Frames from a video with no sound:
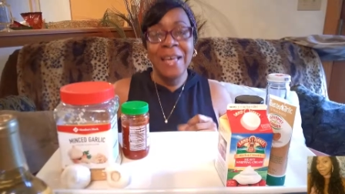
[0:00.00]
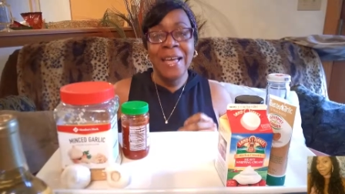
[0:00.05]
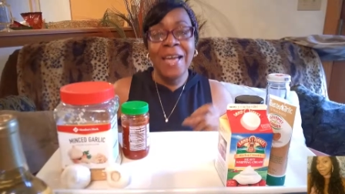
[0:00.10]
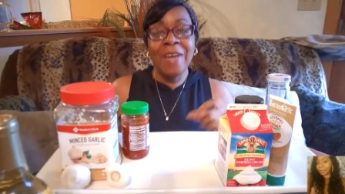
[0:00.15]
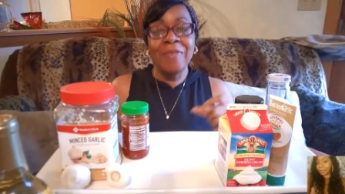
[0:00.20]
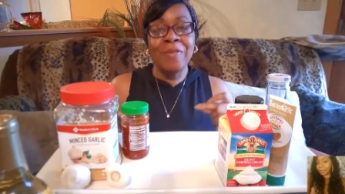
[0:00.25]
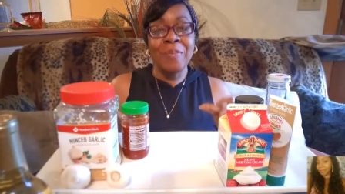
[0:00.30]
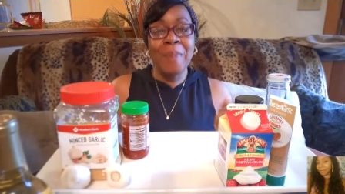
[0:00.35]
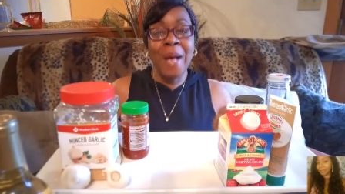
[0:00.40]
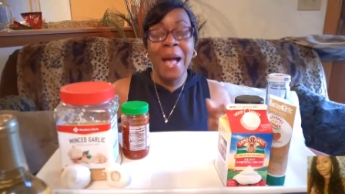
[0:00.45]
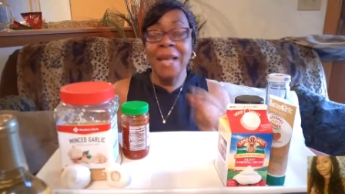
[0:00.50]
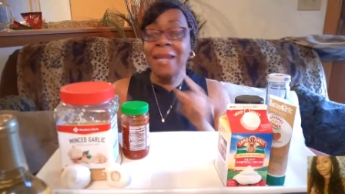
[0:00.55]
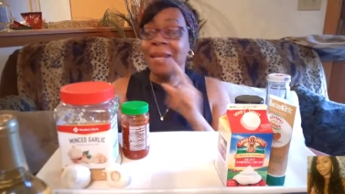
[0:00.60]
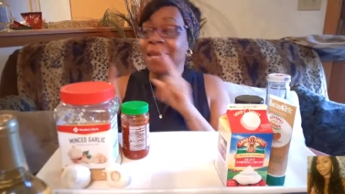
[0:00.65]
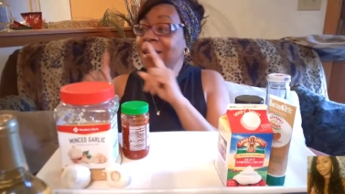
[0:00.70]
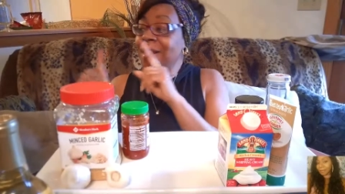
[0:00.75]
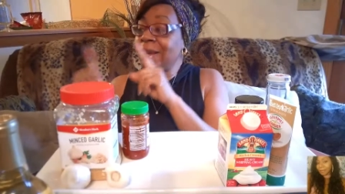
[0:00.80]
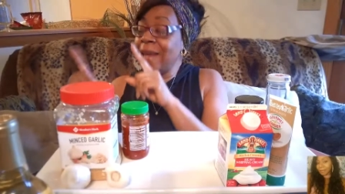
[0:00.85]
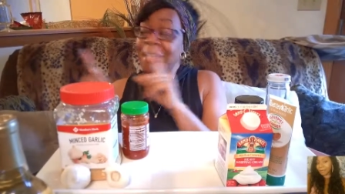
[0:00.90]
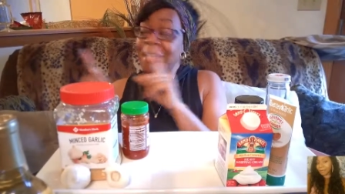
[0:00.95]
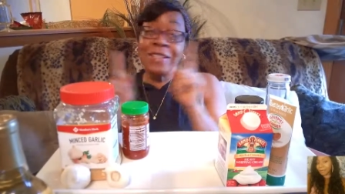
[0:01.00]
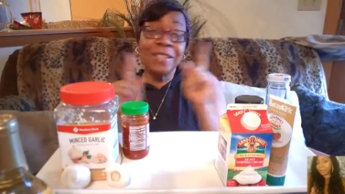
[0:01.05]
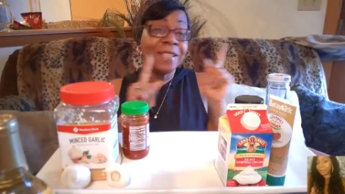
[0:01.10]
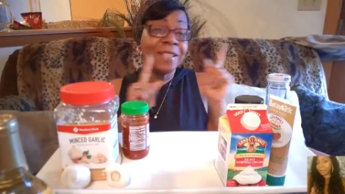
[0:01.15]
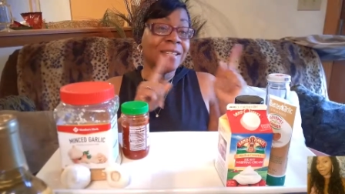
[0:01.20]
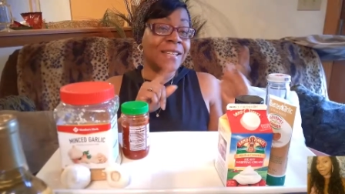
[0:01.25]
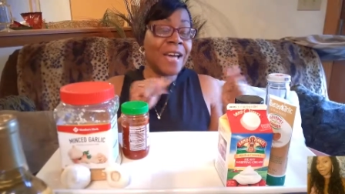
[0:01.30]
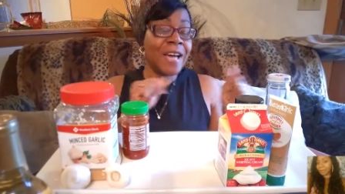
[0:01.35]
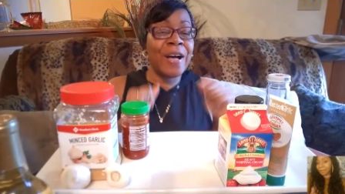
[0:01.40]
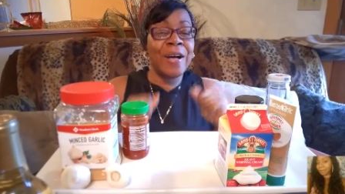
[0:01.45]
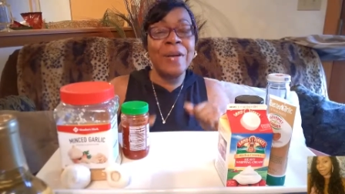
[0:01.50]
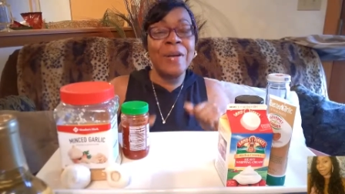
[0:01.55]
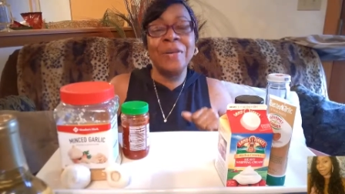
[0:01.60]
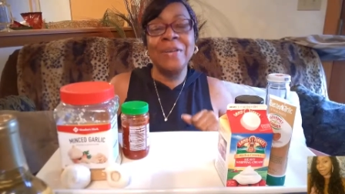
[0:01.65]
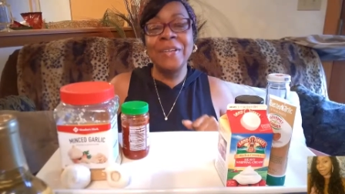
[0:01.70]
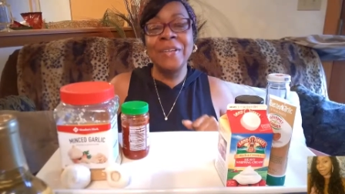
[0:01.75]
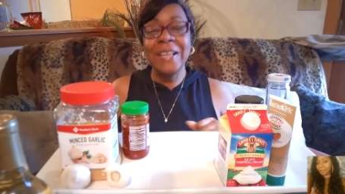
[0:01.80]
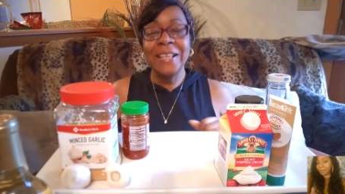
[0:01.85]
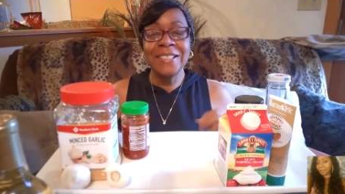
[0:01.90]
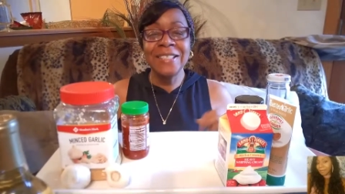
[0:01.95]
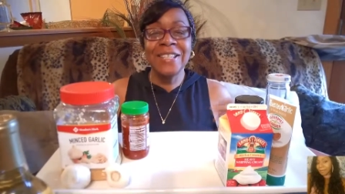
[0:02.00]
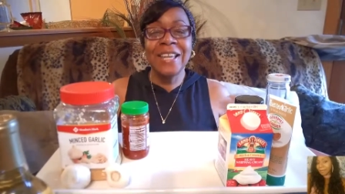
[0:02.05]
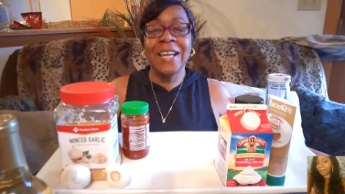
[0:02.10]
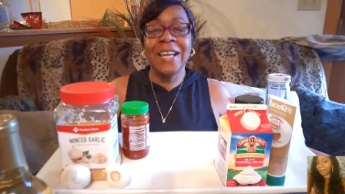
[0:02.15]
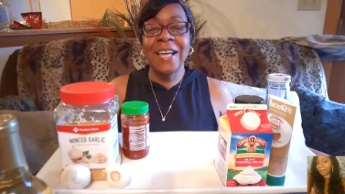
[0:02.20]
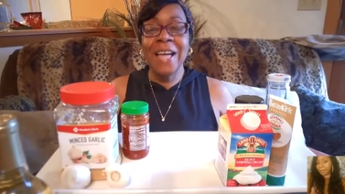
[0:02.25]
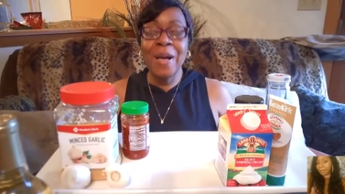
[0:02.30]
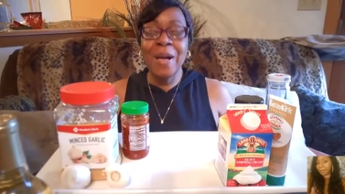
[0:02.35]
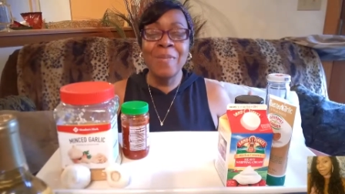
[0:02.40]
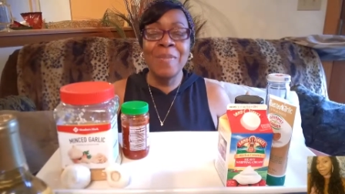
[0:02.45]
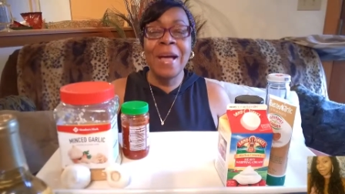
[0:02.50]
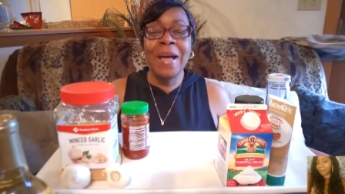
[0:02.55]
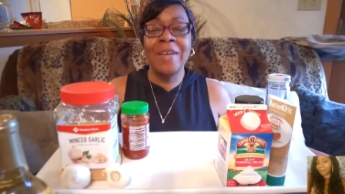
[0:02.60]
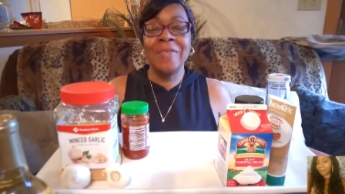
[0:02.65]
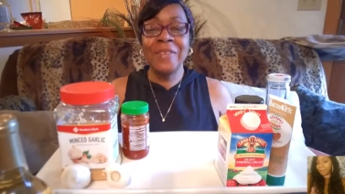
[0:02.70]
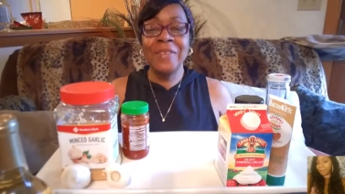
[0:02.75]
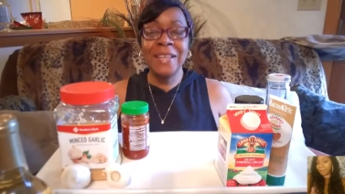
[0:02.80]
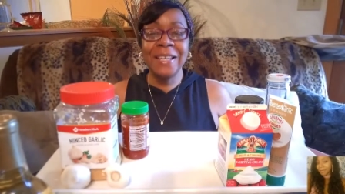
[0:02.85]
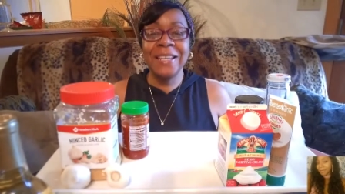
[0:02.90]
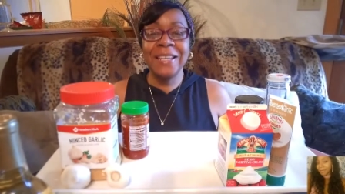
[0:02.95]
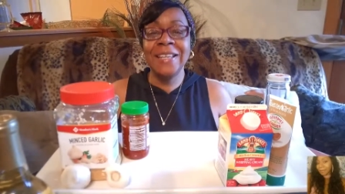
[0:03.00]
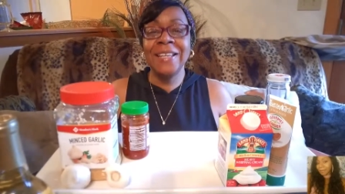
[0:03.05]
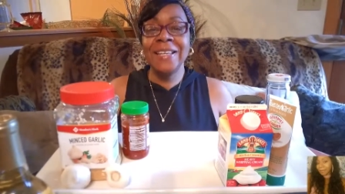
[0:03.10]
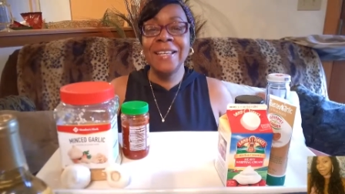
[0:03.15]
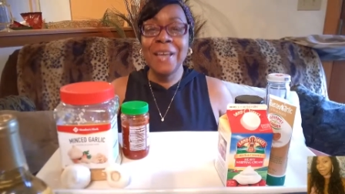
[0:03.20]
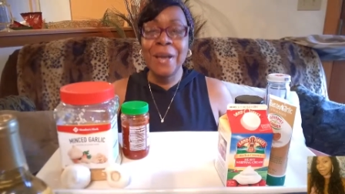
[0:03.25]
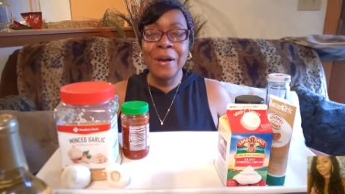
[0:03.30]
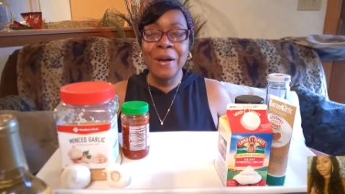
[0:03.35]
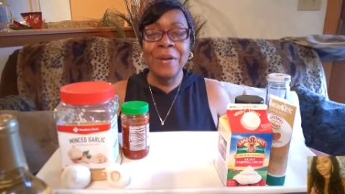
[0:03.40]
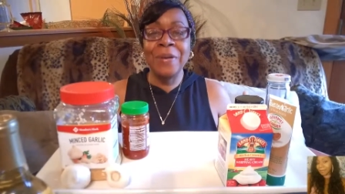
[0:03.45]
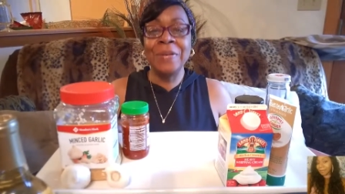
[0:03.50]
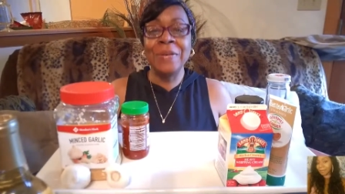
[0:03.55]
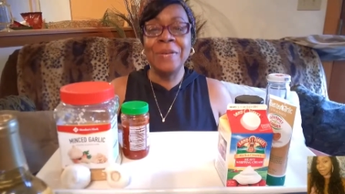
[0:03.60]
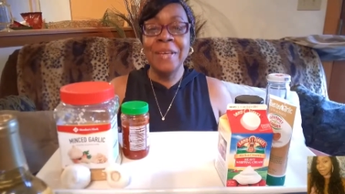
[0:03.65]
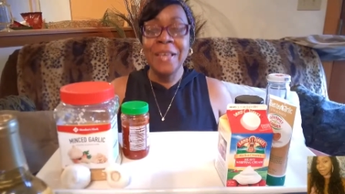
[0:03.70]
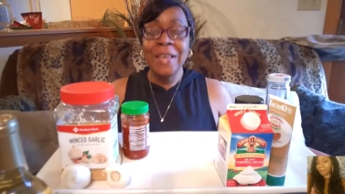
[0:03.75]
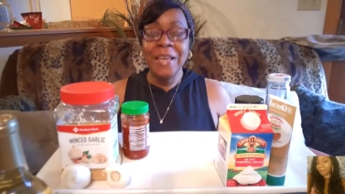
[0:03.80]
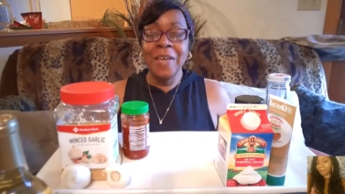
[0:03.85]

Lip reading: Everybody, let's go. Check out my video.